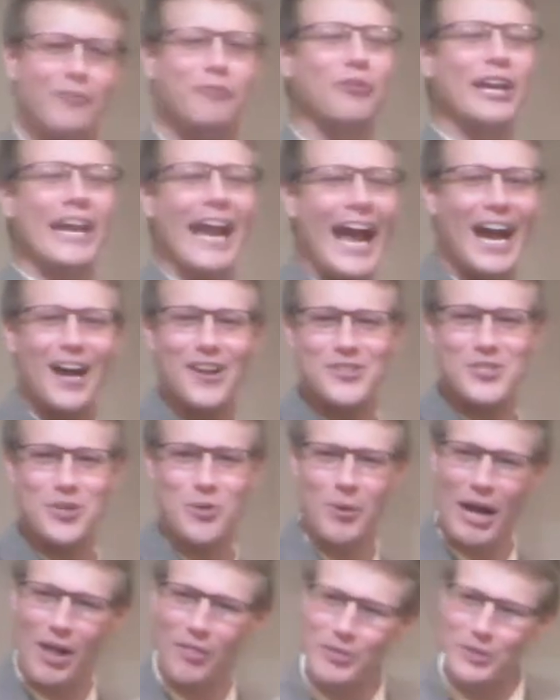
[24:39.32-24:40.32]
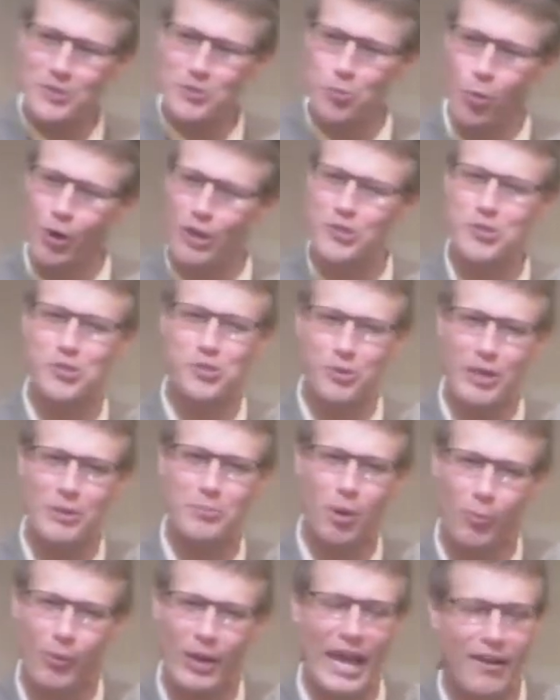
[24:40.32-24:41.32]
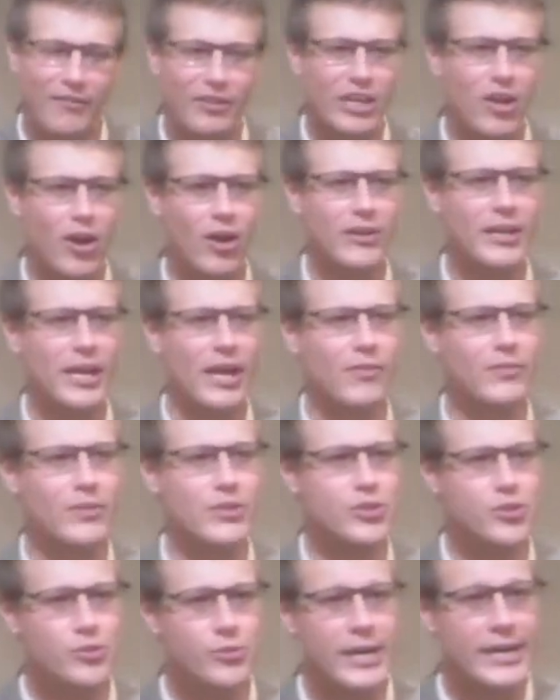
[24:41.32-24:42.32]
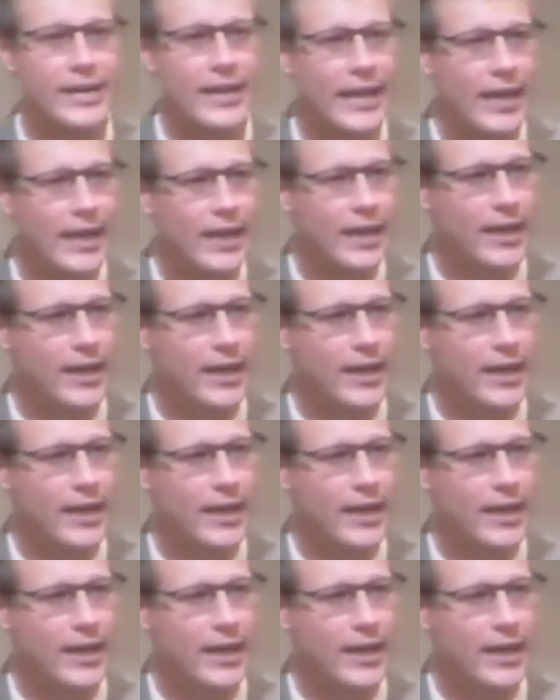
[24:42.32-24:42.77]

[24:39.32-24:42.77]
house around this one street, but we haven't gone down this street. And he